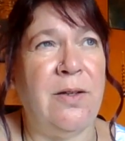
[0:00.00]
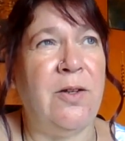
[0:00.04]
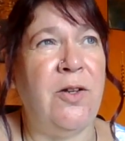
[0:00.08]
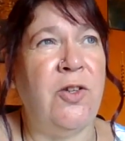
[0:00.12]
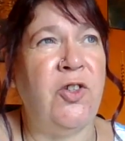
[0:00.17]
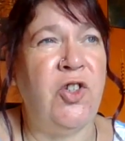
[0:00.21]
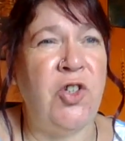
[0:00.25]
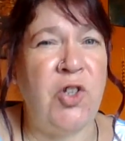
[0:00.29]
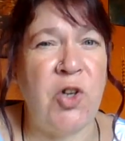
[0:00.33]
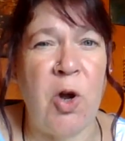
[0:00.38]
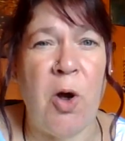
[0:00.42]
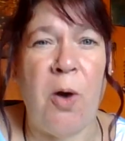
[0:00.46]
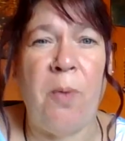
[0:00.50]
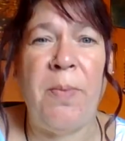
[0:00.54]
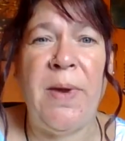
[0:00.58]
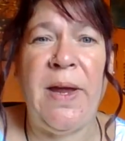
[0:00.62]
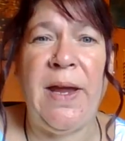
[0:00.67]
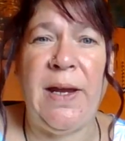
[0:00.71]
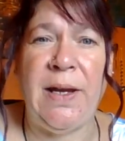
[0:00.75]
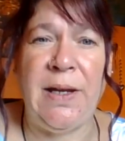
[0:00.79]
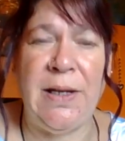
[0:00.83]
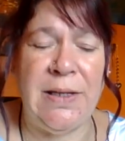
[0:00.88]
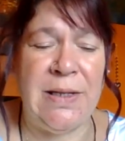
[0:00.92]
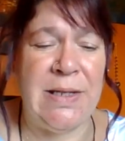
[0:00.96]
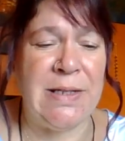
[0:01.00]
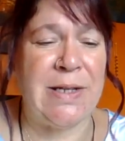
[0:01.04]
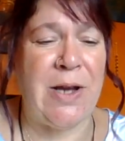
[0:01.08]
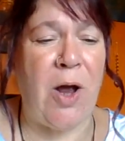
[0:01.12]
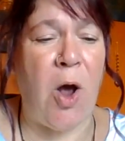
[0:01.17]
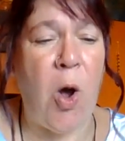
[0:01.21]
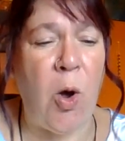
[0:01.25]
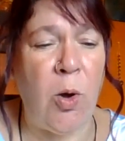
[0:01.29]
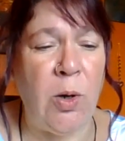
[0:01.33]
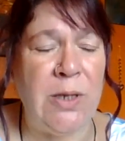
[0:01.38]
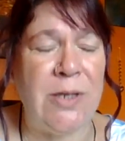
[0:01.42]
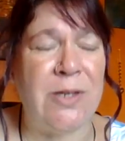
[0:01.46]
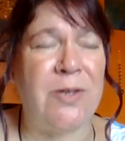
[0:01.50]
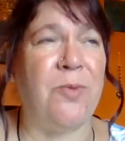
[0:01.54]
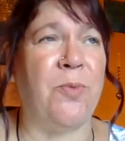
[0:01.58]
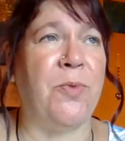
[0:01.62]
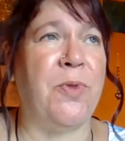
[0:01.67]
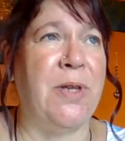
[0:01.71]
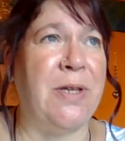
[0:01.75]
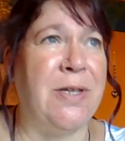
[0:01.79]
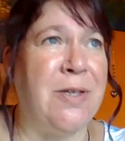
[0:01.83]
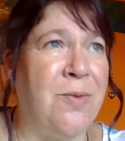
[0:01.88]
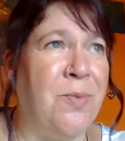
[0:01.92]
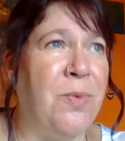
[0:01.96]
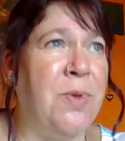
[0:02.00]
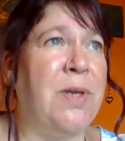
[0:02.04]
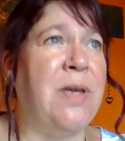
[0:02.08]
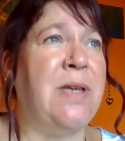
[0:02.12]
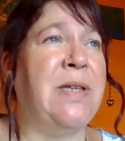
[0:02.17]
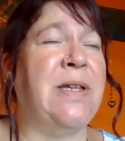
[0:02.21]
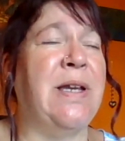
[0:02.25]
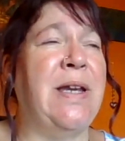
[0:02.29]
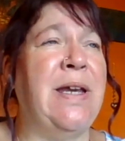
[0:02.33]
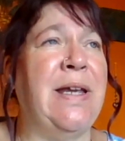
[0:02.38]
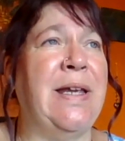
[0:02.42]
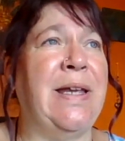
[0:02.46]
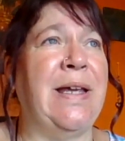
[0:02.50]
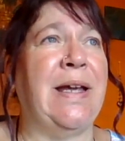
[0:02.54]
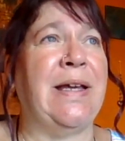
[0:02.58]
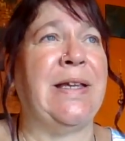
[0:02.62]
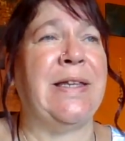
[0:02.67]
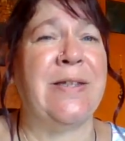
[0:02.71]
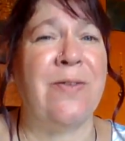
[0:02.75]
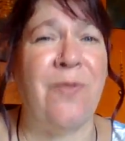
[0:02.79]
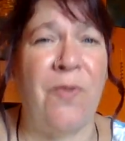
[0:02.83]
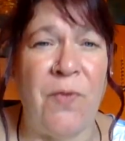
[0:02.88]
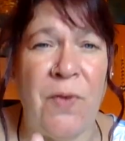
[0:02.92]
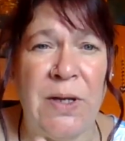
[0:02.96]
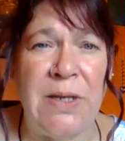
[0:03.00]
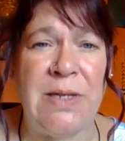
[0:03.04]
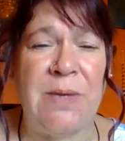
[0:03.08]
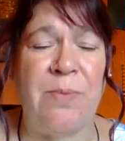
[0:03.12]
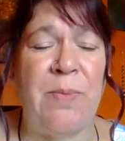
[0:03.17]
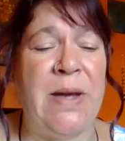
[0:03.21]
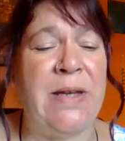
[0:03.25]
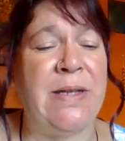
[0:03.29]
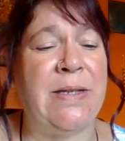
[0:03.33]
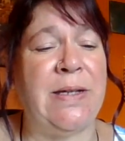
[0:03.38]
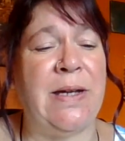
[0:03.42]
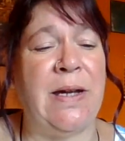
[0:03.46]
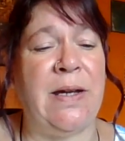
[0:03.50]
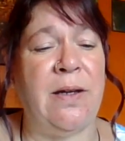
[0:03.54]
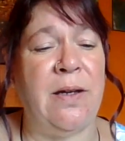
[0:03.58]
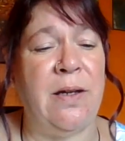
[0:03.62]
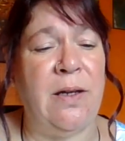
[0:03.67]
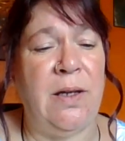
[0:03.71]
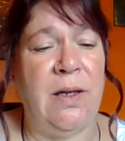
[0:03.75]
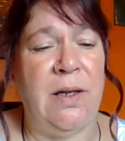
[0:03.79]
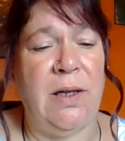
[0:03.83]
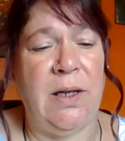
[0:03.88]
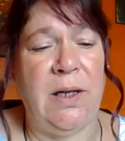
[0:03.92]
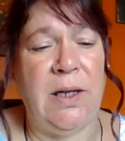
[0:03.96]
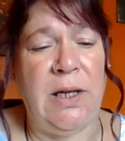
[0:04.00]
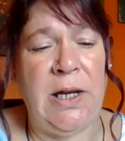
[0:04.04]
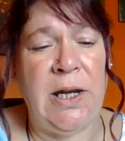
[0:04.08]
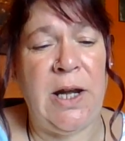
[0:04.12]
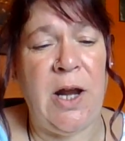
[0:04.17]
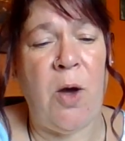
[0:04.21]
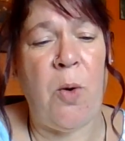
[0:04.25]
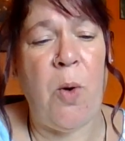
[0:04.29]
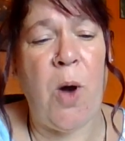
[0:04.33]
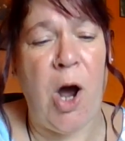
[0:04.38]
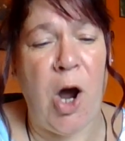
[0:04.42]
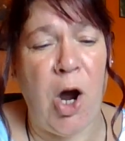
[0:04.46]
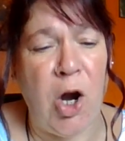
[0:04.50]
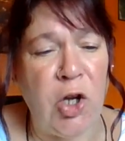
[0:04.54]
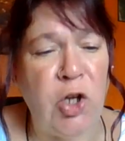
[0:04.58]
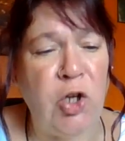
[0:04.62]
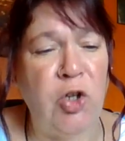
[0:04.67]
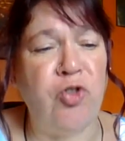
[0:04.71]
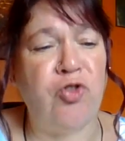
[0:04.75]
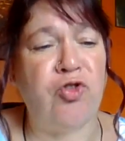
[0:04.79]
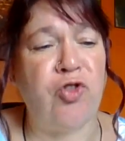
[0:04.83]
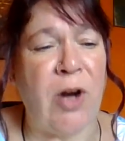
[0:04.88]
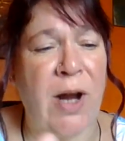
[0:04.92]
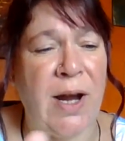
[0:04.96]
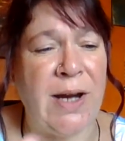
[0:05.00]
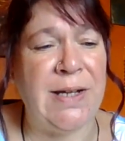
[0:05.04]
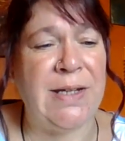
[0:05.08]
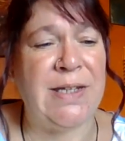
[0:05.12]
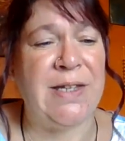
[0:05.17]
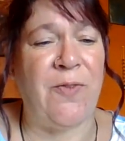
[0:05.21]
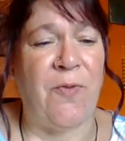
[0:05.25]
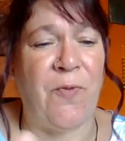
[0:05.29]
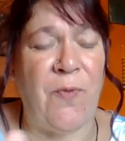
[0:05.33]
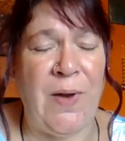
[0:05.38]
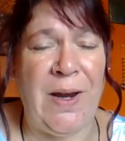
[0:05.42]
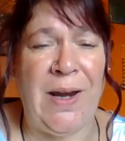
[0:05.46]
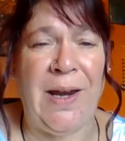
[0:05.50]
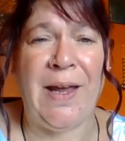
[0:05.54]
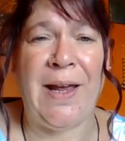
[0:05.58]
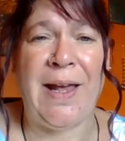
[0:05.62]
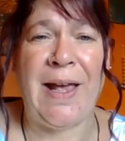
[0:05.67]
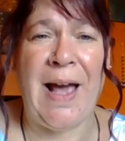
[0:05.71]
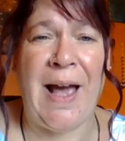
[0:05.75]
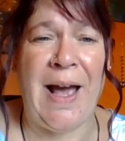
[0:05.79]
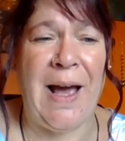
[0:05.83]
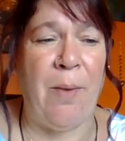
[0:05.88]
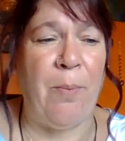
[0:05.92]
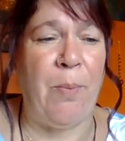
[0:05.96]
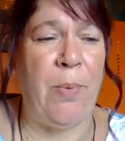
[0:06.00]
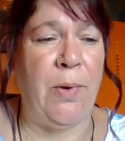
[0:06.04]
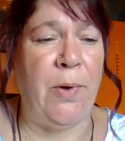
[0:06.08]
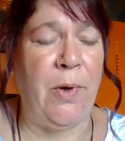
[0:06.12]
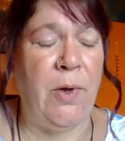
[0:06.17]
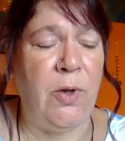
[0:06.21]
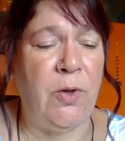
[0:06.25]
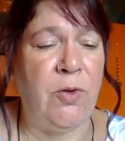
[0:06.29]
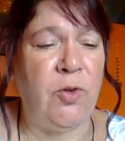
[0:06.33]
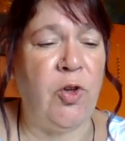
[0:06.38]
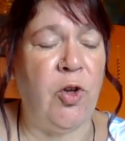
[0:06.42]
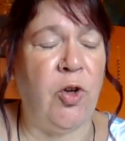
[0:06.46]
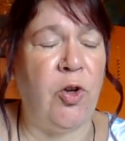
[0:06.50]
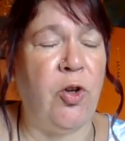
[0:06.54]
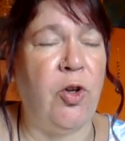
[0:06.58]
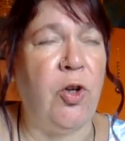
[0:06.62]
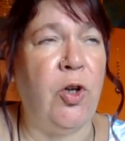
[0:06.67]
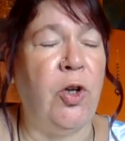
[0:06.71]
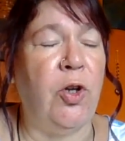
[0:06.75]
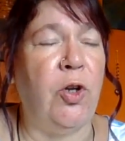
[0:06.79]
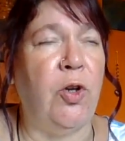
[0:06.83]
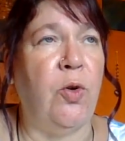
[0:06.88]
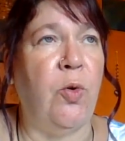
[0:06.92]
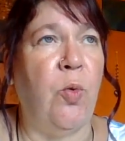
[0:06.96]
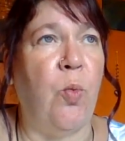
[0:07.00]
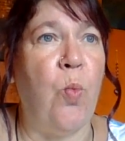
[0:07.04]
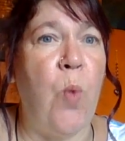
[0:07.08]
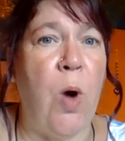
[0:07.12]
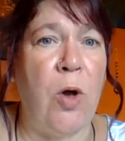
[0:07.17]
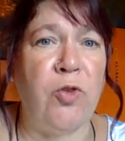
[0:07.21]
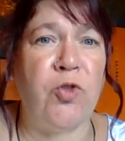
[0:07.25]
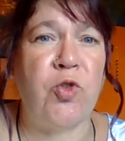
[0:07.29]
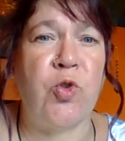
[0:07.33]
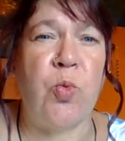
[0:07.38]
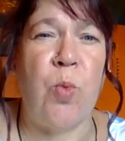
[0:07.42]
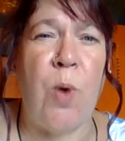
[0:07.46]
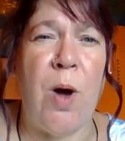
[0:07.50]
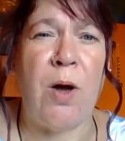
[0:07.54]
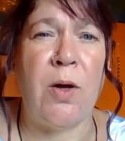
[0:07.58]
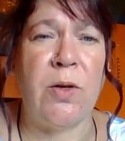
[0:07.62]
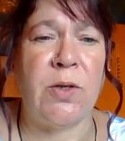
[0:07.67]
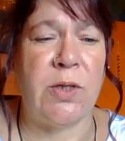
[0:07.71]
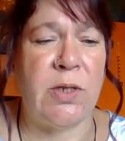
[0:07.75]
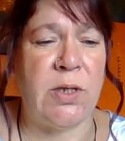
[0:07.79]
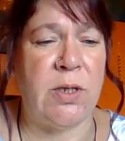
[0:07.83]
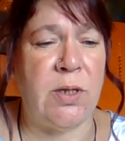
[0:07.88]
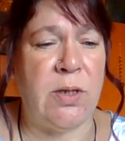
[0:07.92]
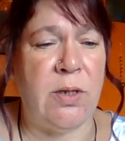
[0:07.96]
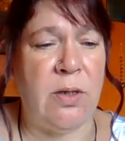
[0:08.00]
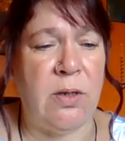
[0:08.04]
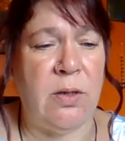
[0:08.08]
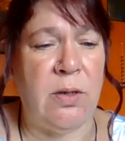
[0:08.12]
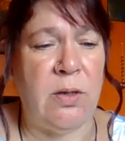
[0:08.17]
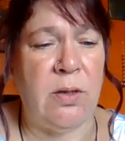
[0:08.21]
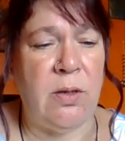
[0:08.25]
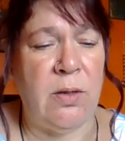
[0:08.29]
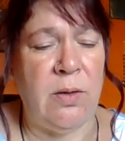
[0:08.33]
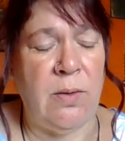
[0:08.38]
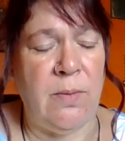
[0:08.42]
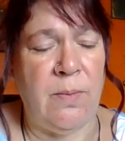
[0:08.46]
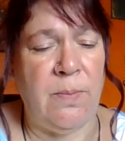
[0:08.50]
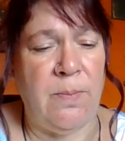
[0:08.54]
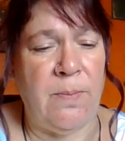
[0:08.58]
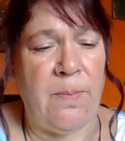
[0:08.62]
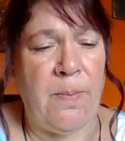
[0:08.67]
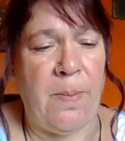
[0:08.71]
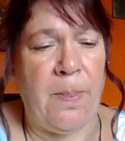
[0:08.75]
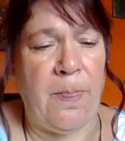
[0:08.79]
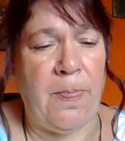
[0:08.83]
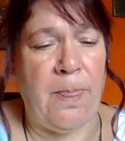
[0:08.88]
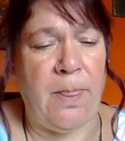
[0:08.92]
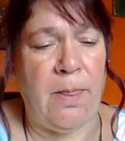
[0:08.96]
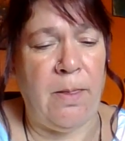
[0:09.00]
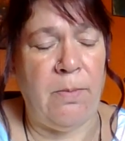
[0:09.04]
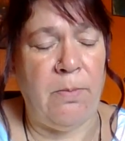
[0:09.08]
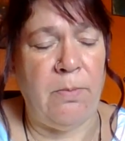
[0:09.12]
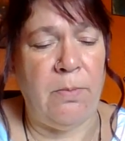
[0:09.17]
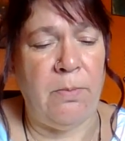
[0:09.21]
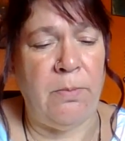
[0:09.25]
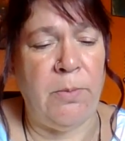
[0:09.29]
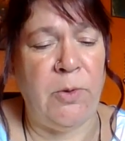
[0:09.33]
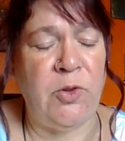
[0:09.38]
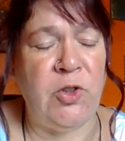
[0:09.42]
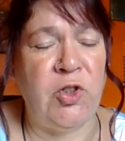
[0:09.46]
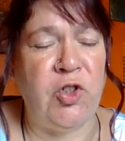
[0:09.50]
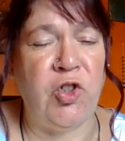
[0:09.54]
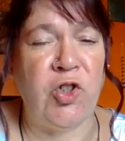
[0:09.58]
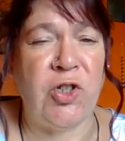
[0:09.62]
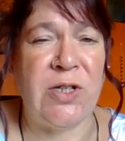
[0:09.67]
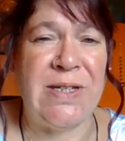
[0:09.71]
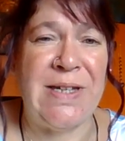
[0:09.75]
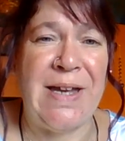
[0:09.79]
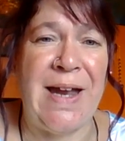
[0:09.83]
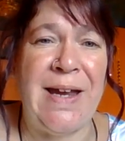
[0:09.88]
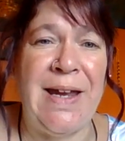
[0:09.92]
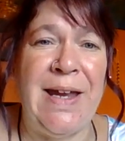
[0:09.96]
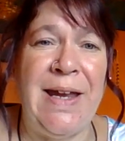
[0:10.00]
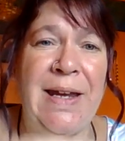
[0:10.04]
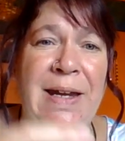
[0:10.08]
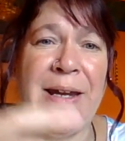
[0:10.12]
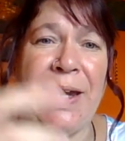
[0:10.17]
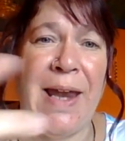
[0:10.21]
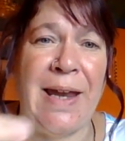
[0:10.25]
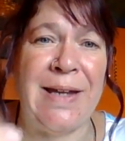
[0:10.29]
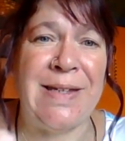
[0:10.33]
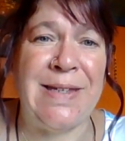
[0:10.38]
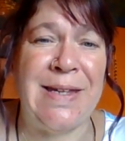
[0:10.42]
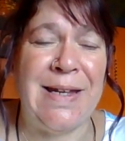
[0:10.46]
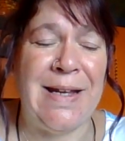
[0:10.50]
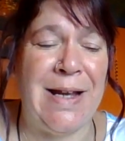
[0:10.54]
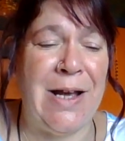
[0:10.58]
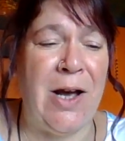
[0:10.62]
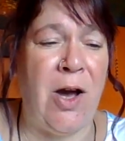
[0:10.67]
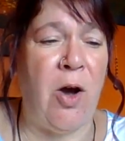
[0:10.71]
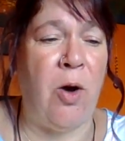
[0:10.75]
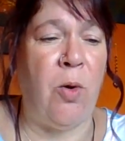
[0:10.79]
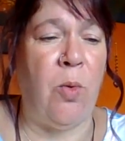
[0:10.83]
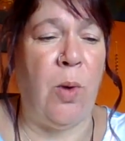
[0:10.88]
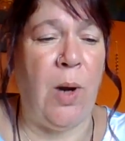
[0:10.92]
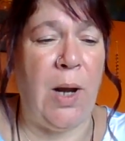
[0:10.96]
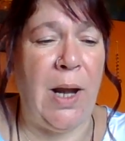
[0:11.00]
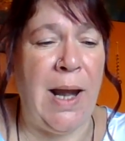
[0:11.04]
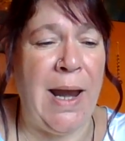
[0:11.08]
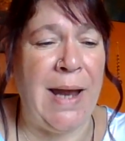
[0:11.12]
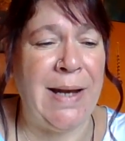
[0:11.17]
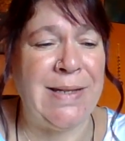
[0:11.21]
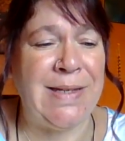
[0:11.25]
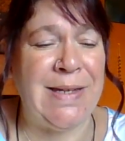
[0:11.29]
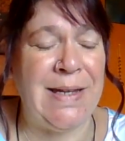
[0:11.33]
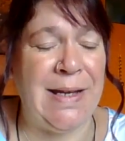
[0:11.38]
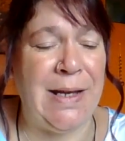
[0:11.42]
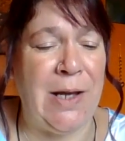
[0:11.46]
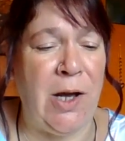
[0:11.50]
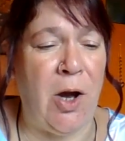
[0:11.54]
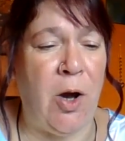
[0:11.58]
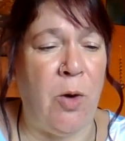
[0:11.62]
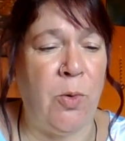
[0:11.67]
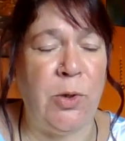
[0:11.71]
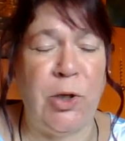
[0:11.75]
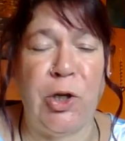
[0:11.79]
Do you know what I mean? There's a hole in something. Something's leaking. Something's missing. You know, are you trying to fill a gap that once was? But they're just saying, let it go. Let it go.